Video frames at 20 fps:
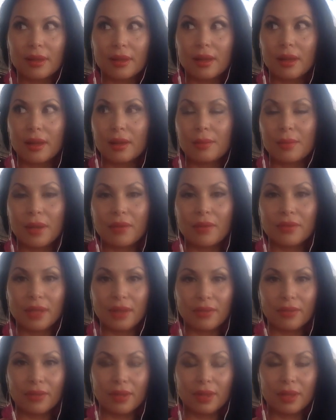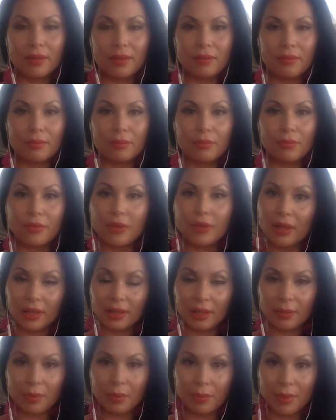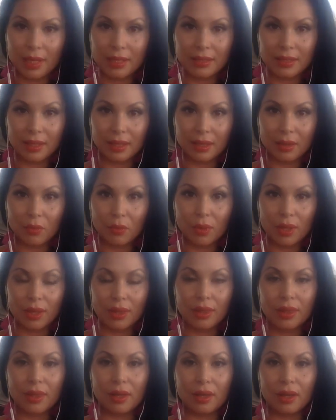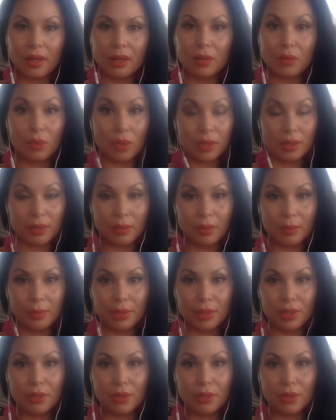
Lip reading: have definitely felt like they've been messing with the work that we've been